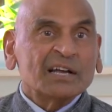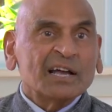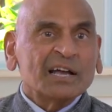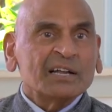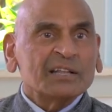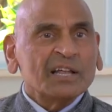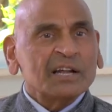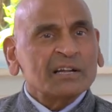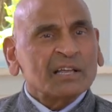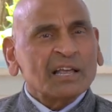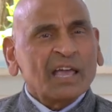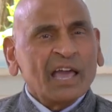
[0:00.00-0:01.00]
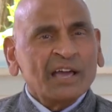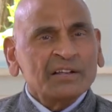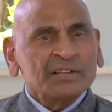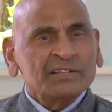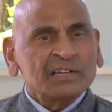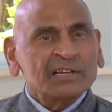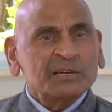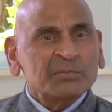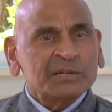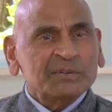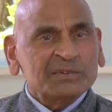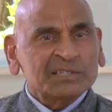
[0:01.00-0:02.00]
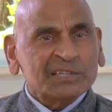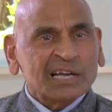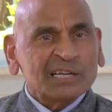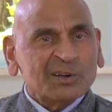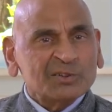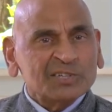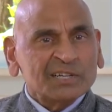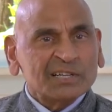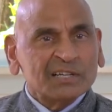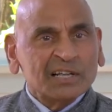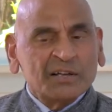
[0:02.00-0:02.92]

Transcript: And that carries a little bit of a psychological...